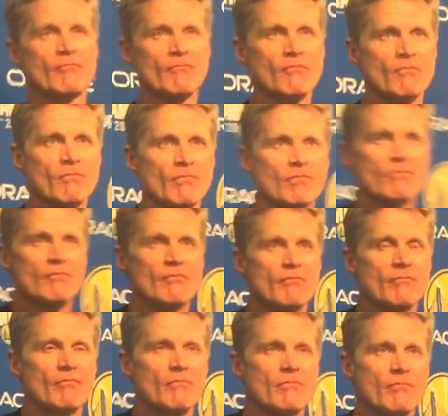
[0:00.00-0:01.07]
He's been so good
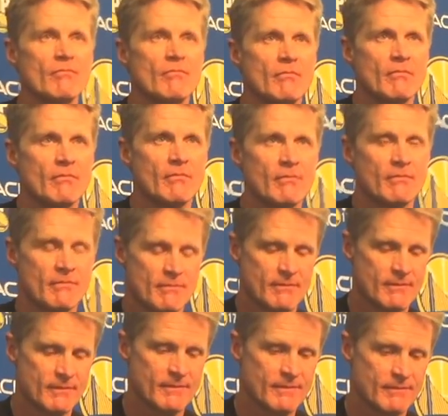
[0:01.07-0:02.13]
and so good for so many
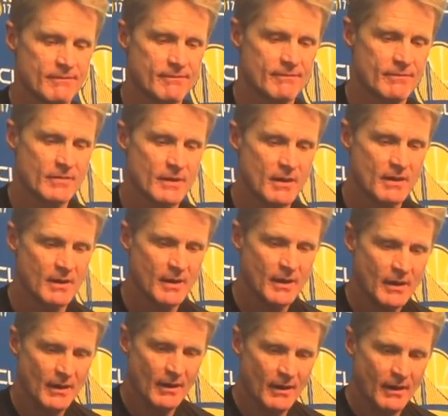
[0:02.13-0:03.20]
years now.
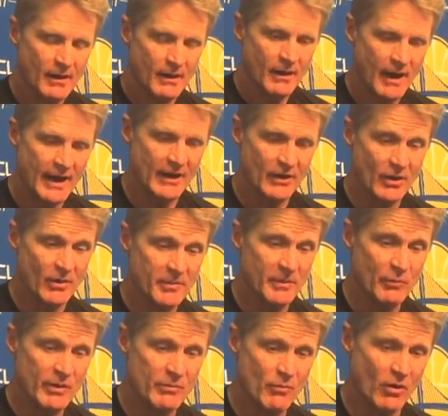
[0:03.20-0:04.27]
I don't know. I
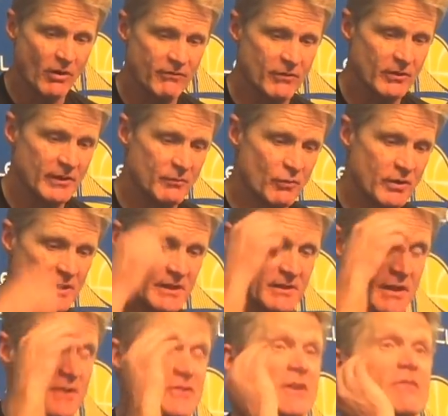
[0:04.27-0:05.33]
mean, we marvel at what he
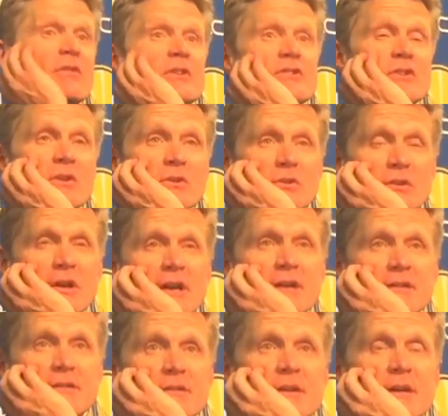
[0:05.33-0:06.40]
does every single
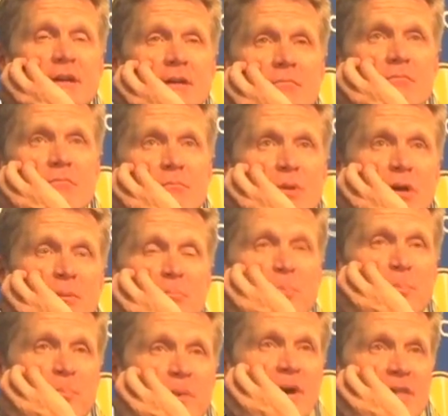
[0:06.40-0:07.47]
night. Um, but
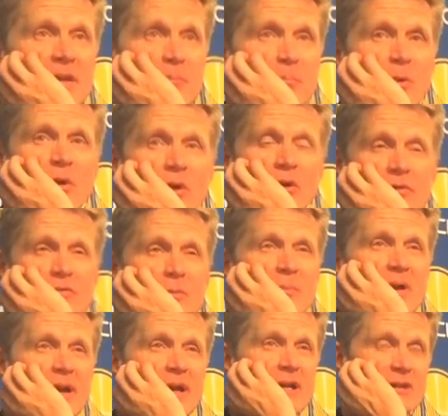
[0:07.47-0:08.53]
I think part of the
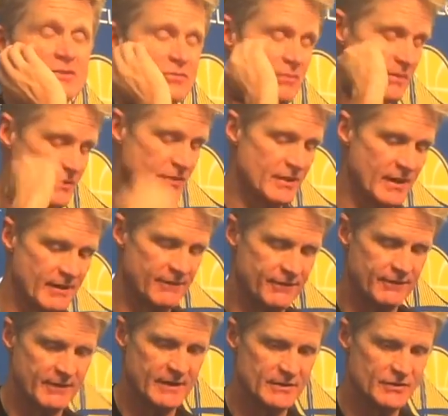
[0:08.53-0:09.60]
package with
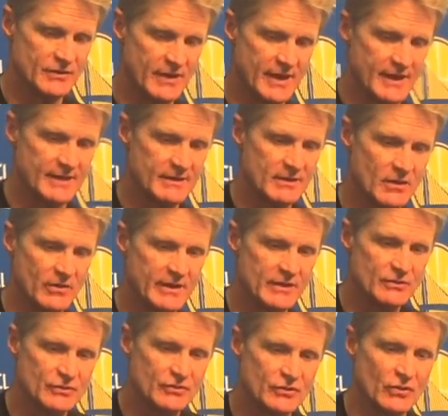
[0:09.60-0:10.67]
Steph is that you know
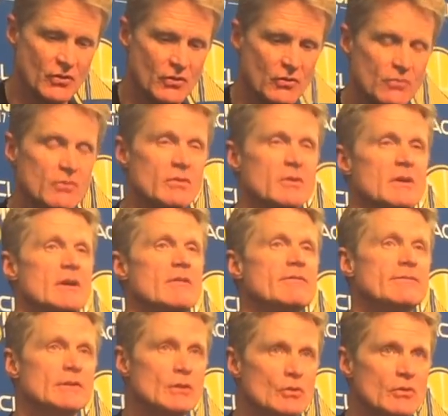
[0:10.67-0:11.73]
he's so
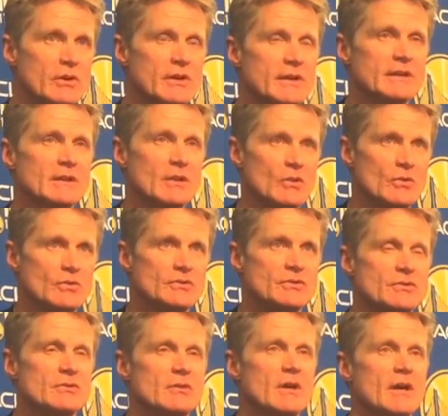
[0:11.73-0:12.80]
fluid and
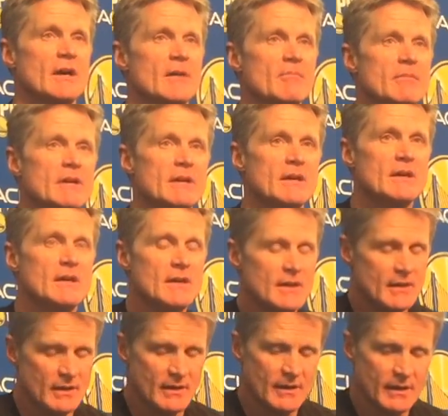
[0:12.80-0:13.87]
loose. Um,
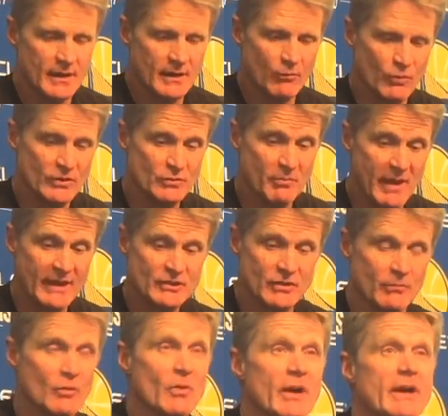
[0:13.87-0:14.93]
uh, which makes
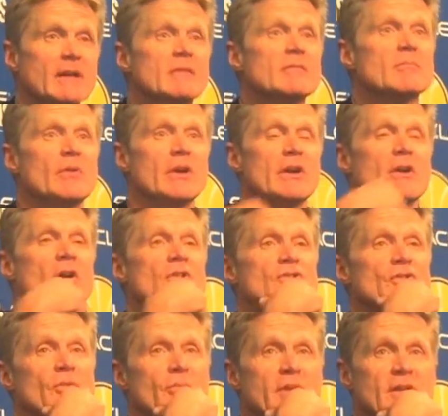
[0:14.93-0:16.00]
him great. But it
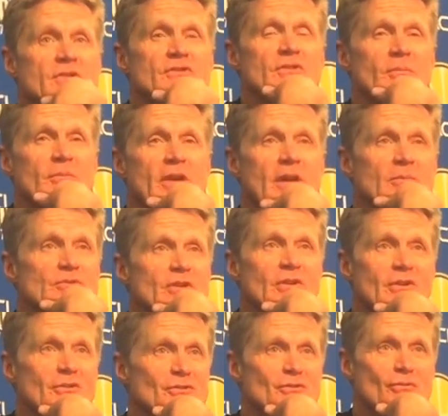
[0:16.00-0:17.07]
also means some games
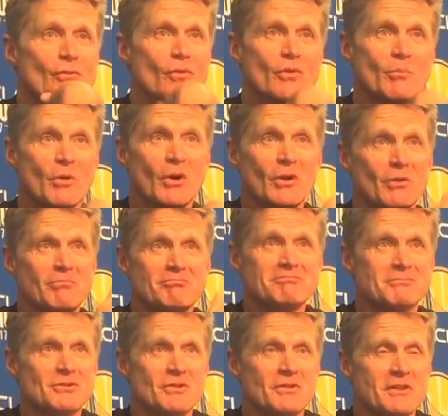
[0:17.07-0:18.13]
he'll throw the ball
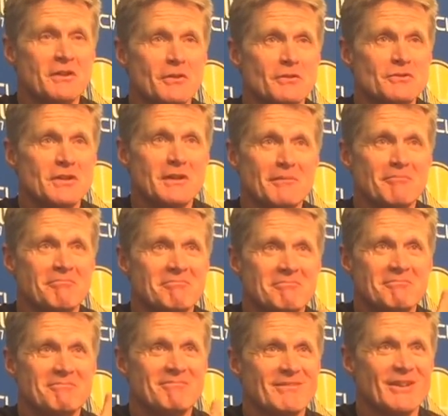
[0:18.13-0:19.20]
to the other team,
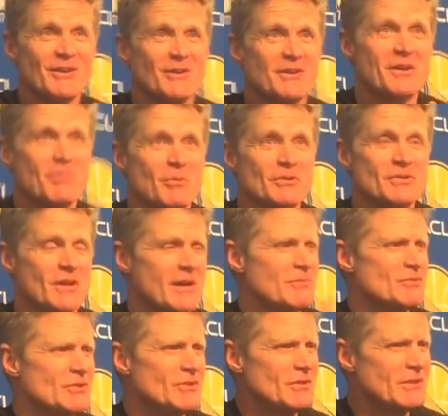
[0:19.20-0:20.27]
you know, a couple
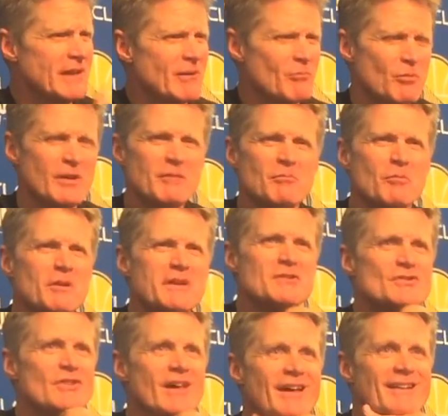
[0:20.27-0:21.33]
times, and you're like, what What
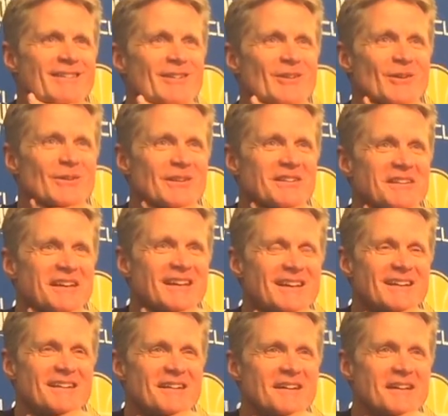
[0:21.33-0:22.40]
is that? You know, and
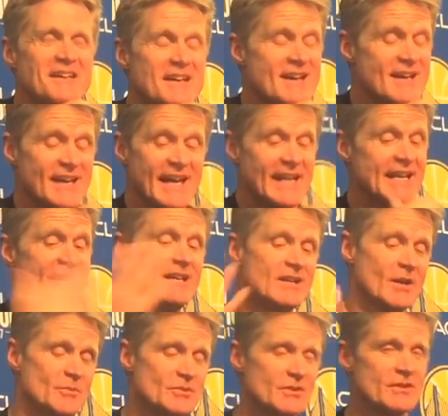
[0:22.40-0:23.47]
and uh, and he
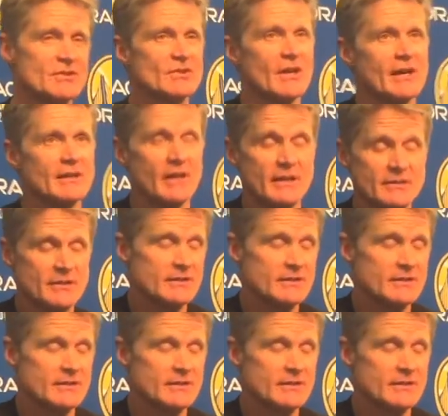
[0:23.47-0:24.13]
comes to the sidelines.